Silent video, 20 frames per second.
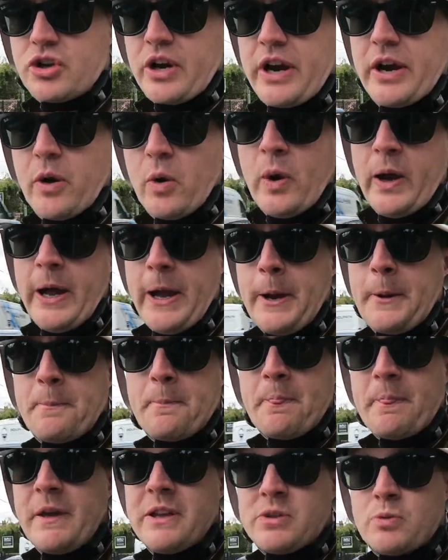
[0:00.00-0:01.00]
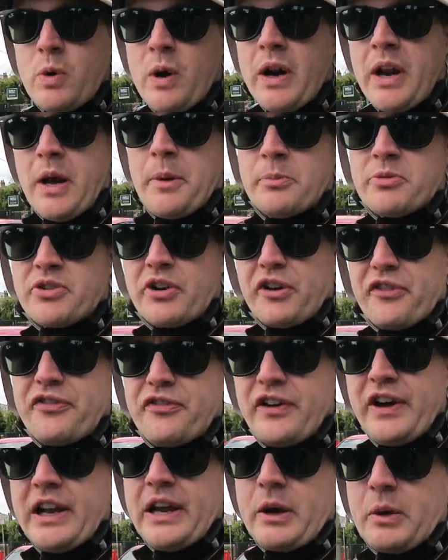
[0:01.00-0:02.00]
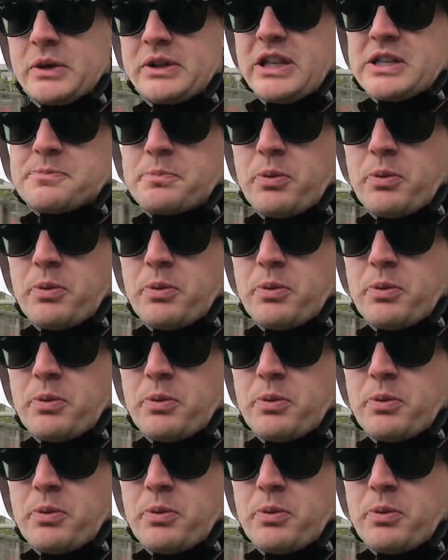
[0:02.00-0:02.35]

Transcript: straight away is what I'm sort of feeling with this